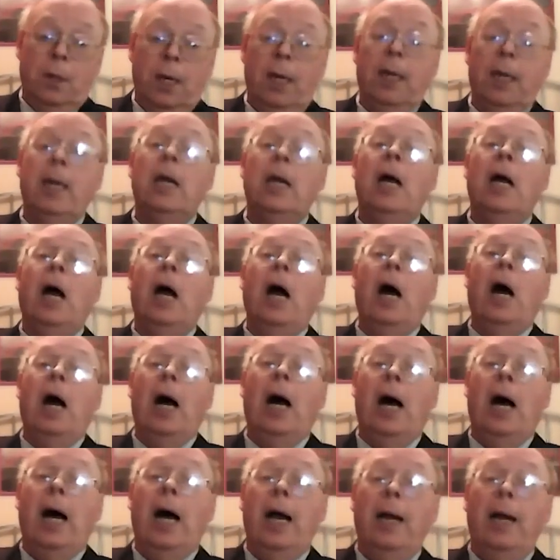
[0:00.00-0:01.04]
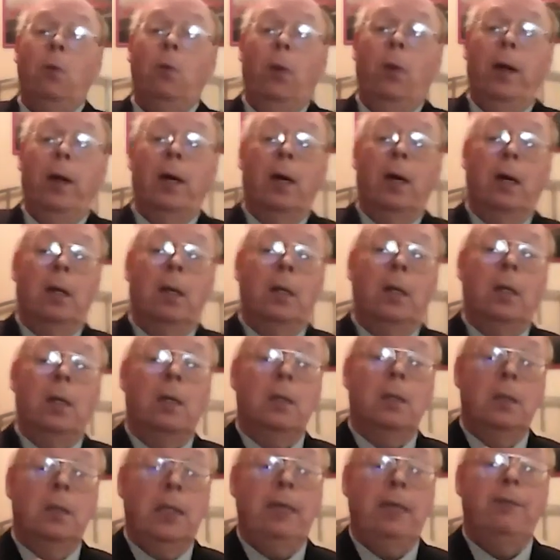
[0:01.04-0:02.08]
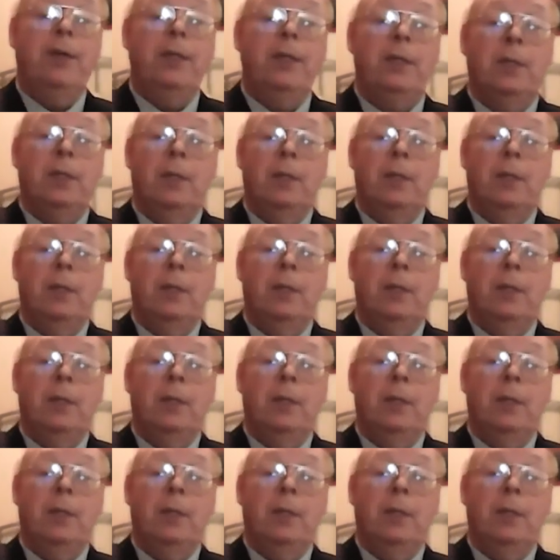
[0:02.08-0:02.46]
okay, I will leave it